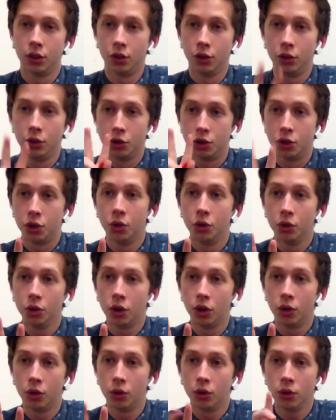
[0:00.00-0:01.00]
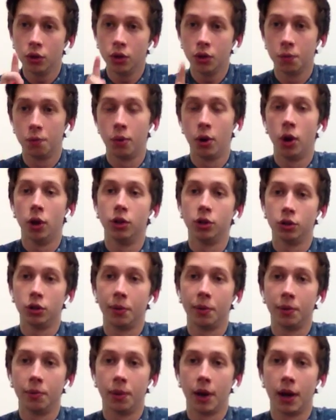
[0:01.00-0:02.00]
use 2 chords per
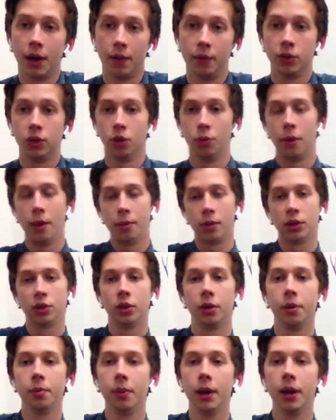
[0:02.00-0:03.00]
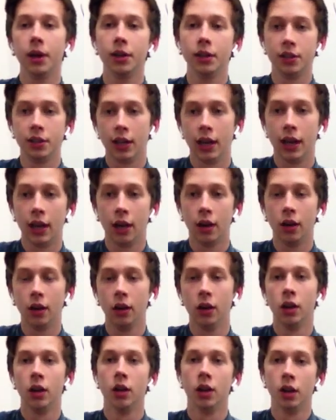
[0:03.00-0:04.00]
strumming pattern. So remember our strumming pattern: down,
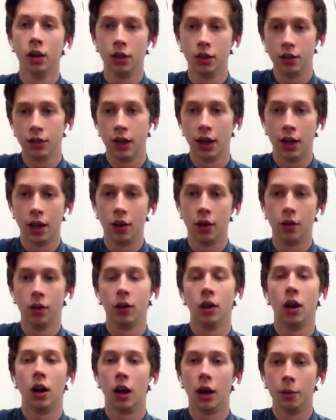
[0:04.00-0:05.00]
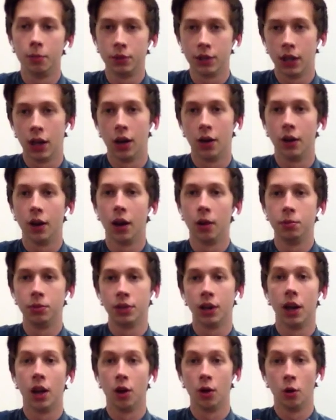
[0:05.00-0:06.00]
down, up, down, up,
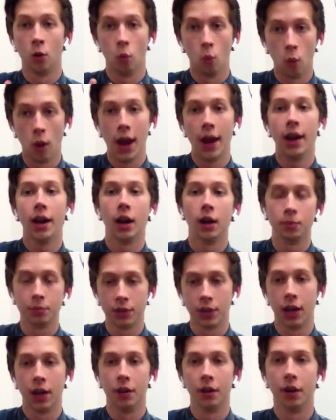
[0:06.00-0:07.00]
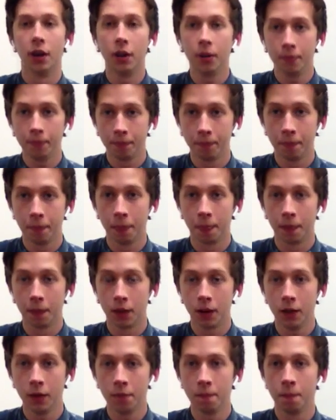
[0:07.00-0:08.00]
down, wait, up, down, up.
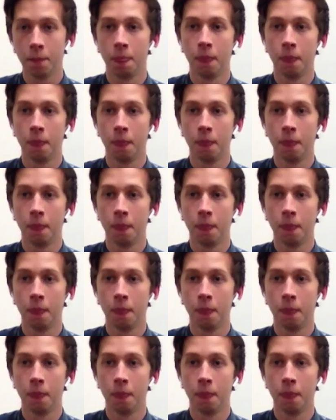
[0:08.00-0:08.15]
Okay?